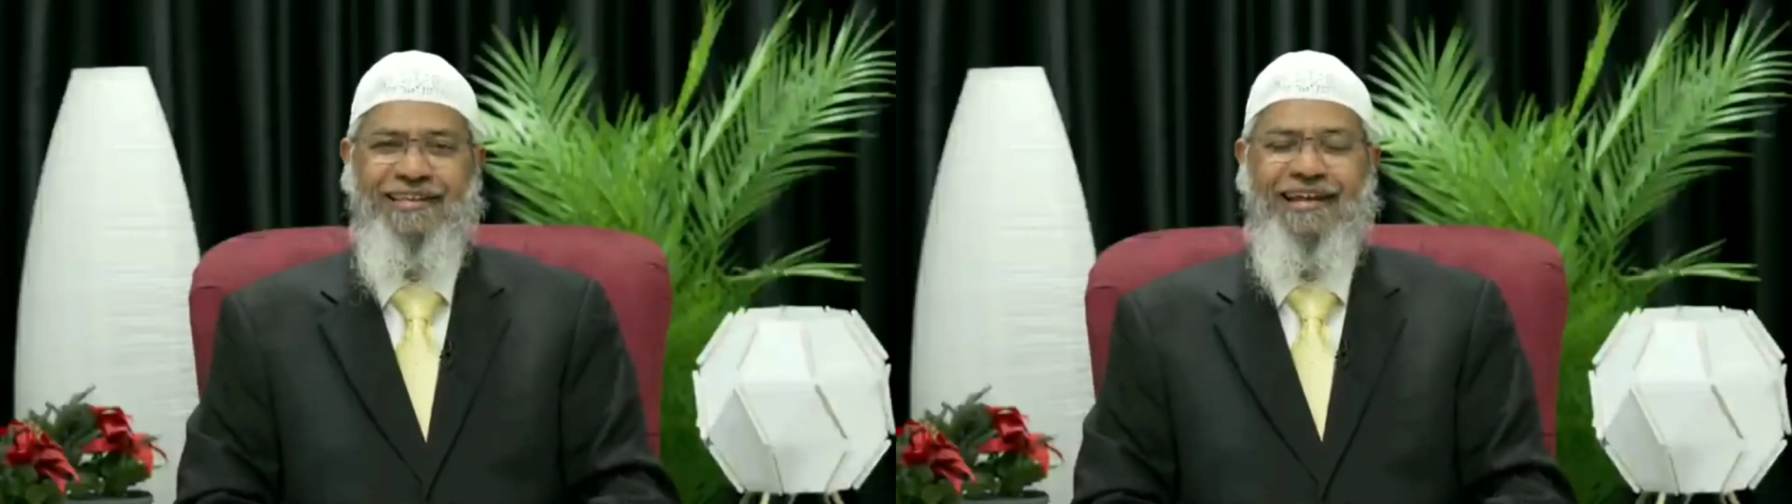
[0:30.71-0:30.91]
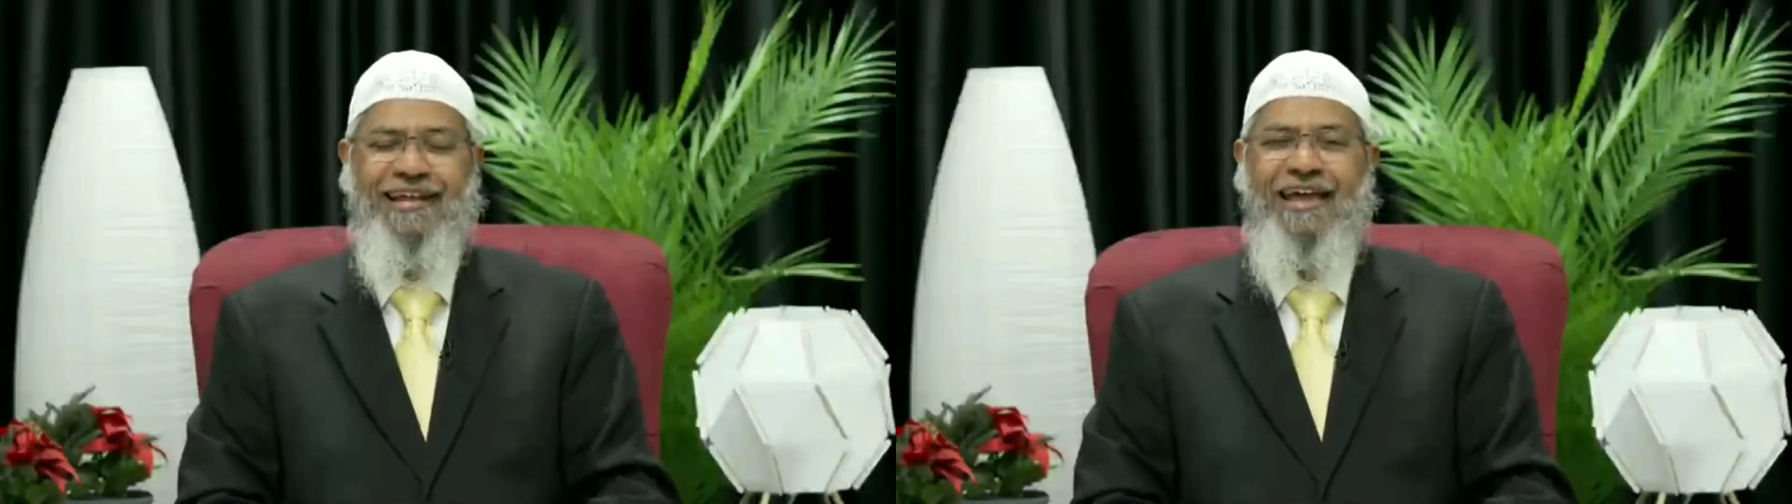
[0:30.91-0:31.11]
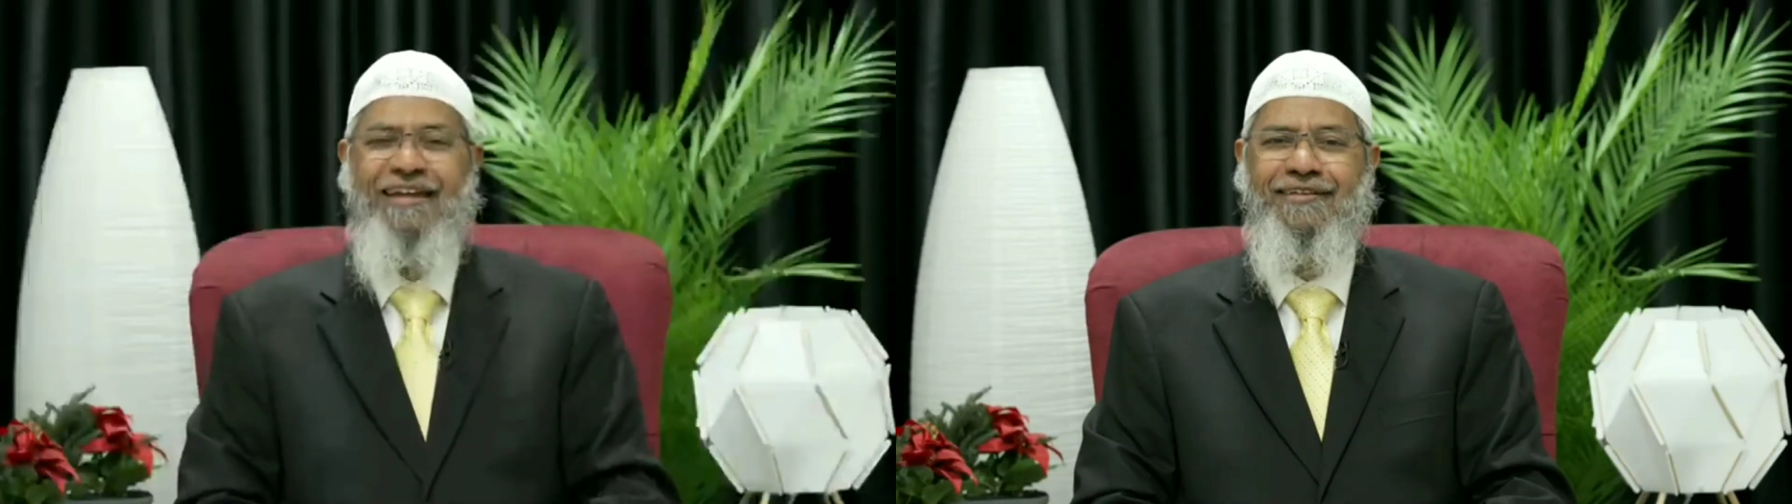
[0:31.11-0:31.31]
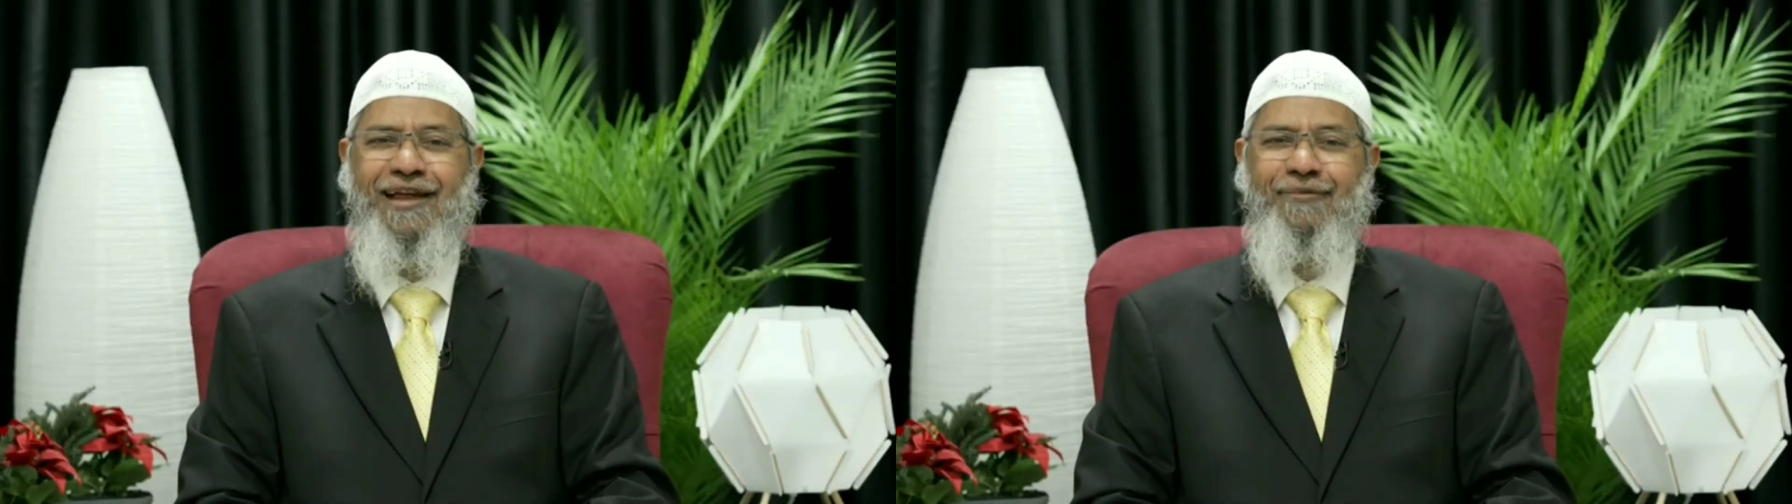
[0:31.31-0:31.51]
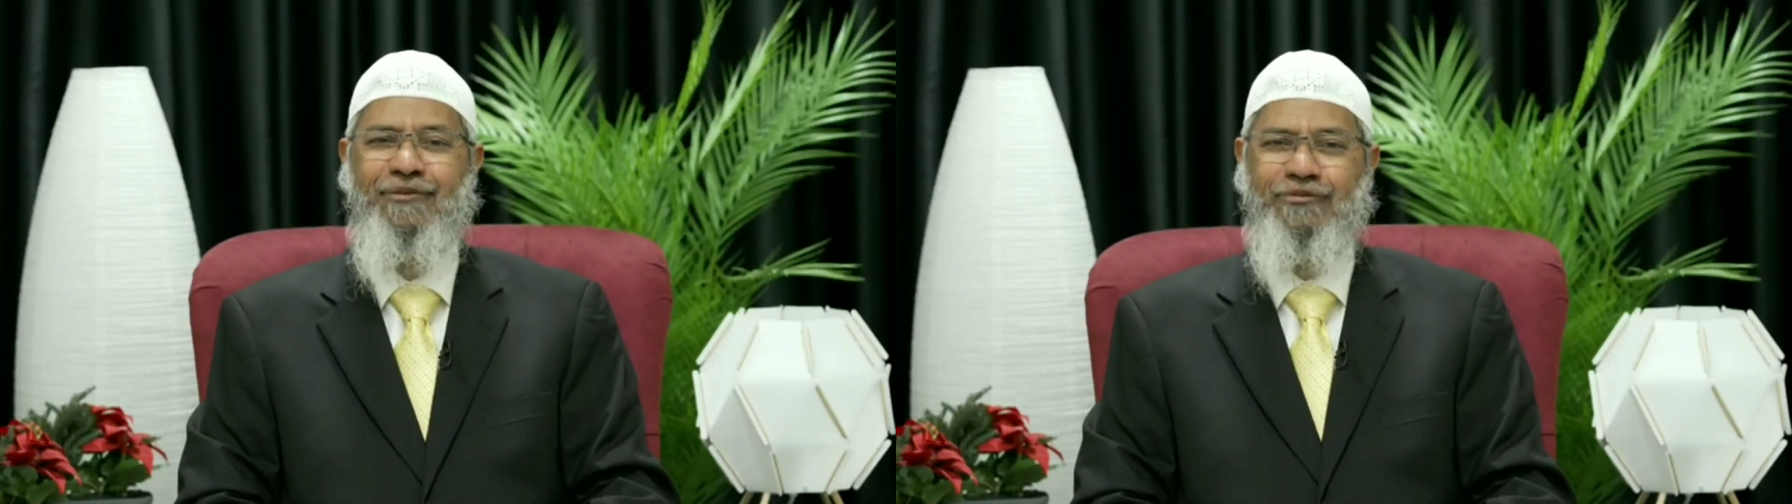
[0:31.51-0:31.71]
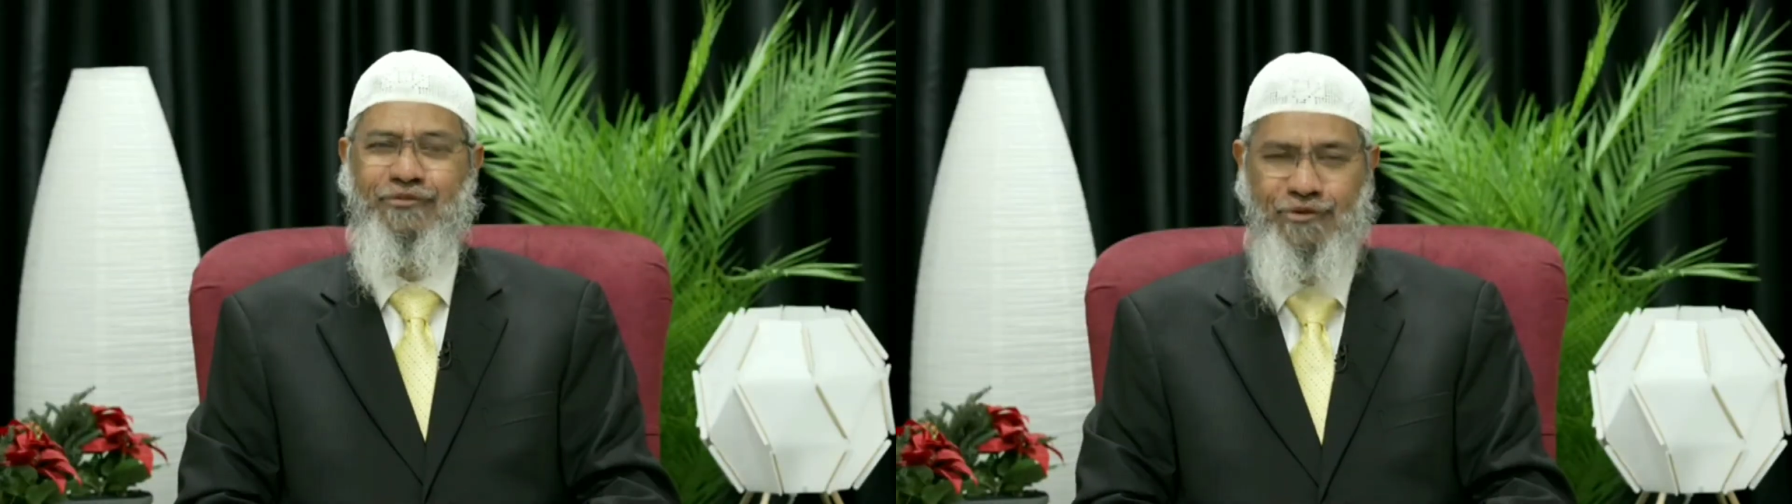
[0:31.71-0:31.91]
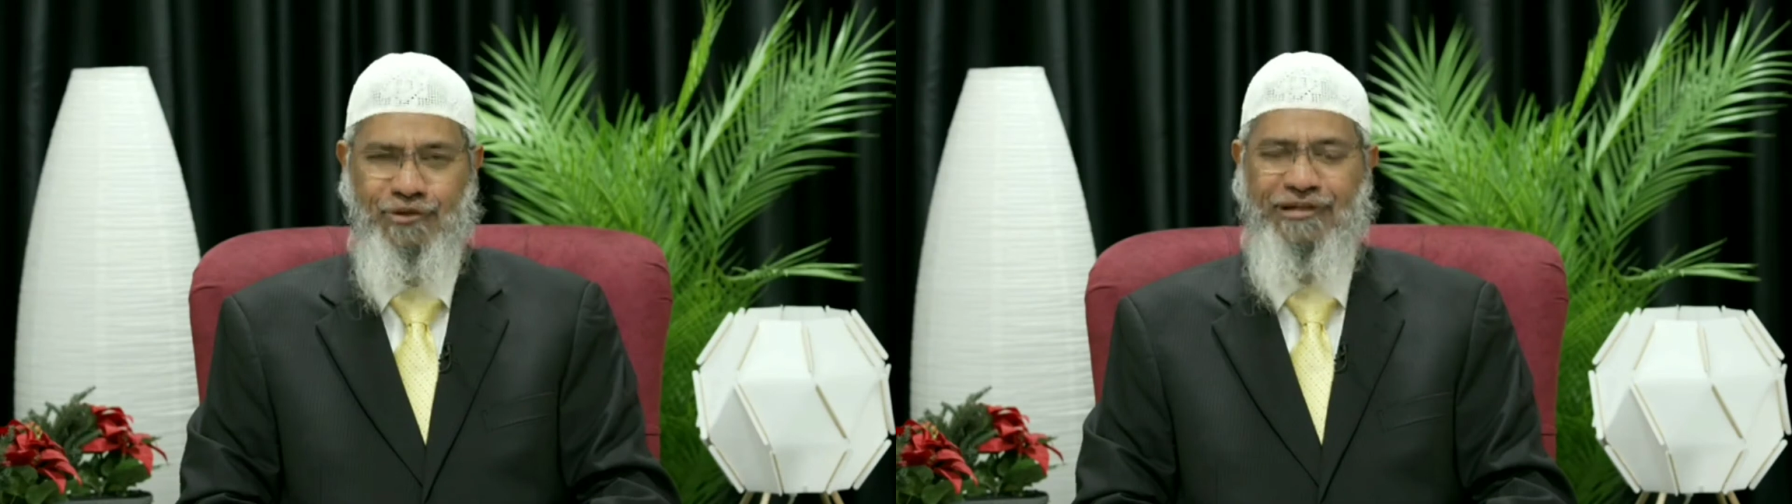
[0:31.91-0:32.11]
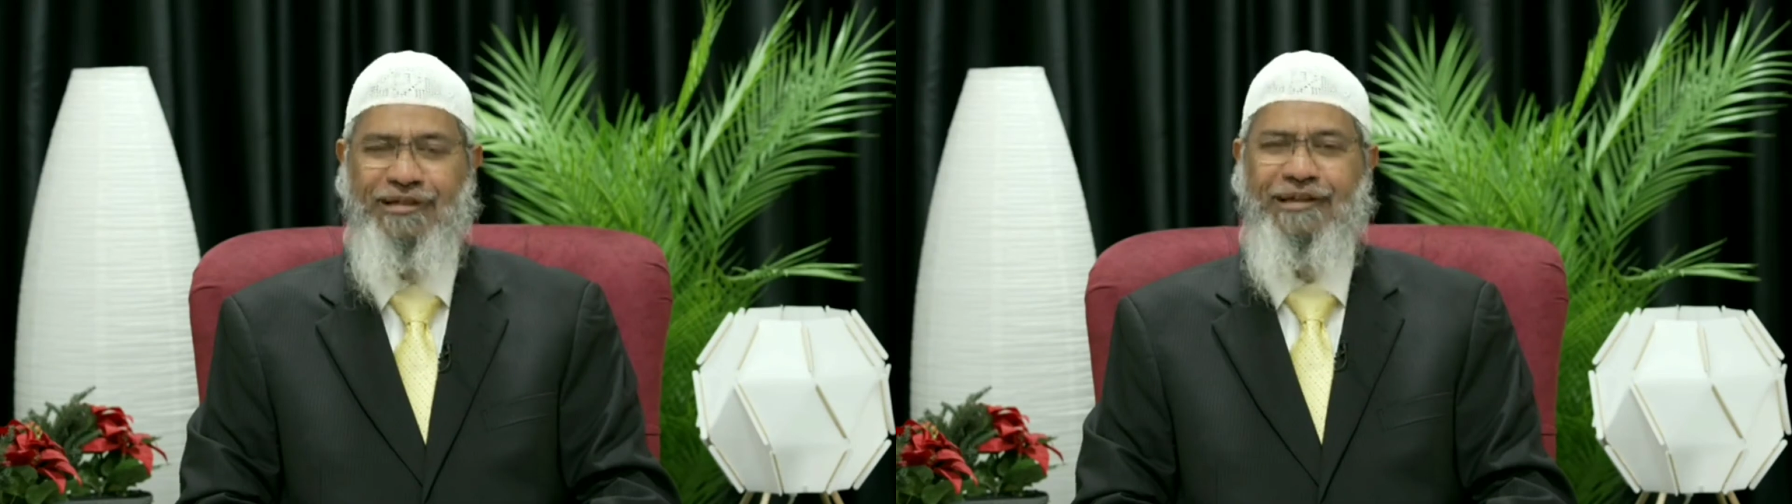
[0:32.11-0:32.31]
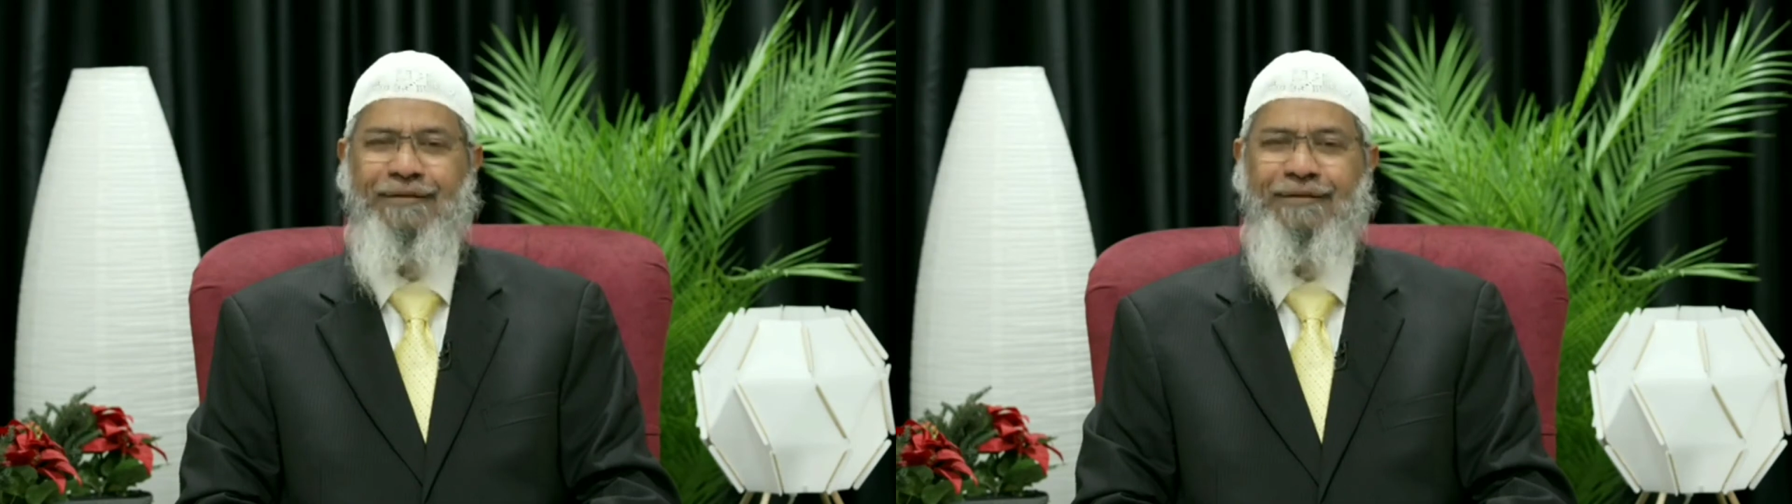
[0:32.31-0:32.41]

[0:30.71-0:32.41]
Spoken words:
that can Islamic school